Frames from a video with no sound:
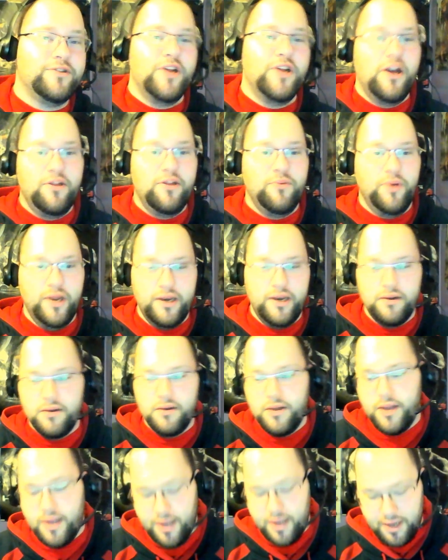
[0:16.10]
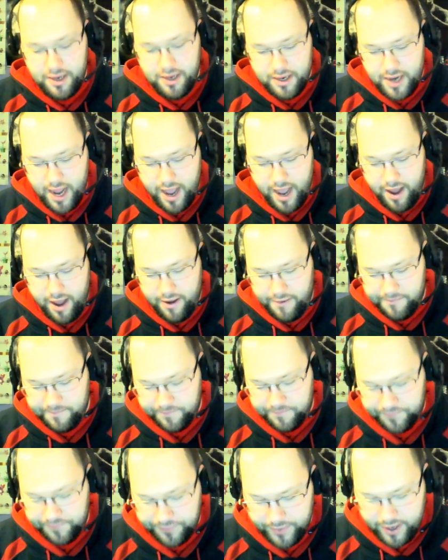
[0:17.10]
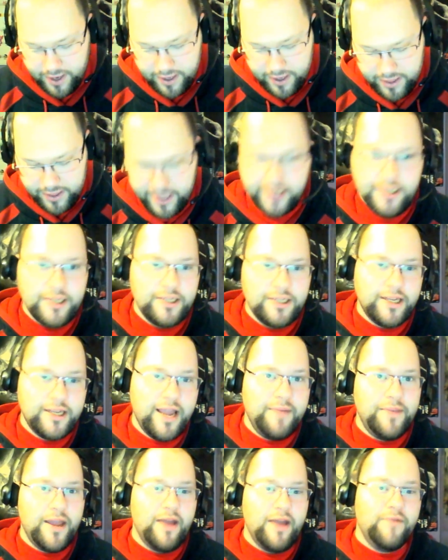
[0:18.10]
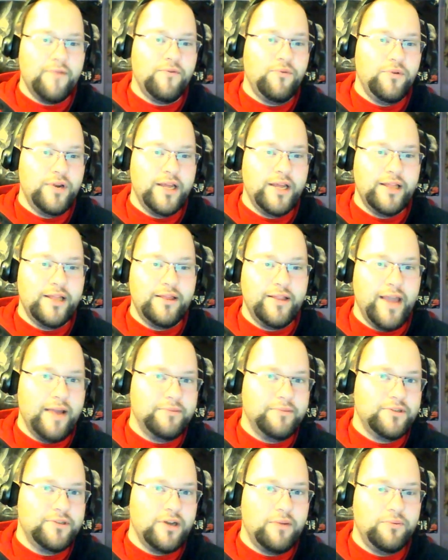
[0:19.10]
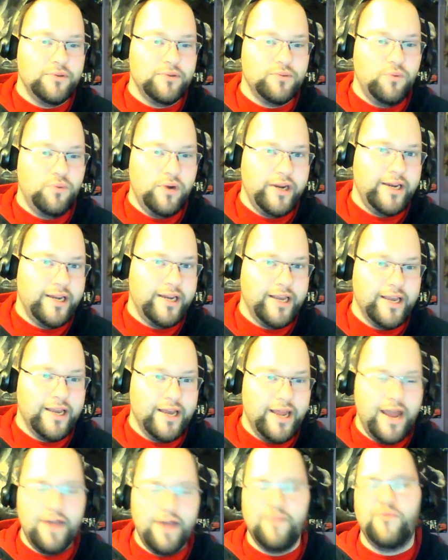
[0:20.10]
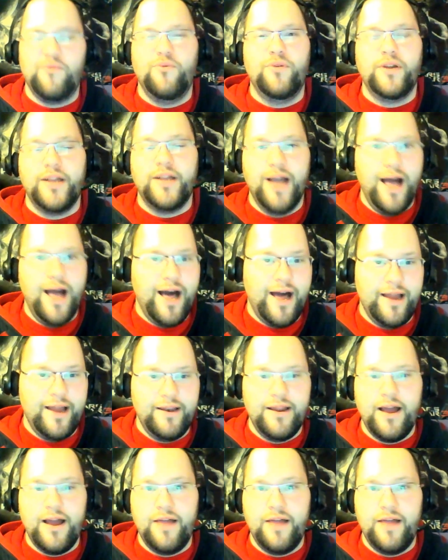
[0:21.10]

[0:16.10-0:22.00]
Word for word: another one. Now, this is the game that everyone at GameStop was wanting to get. Everyone got.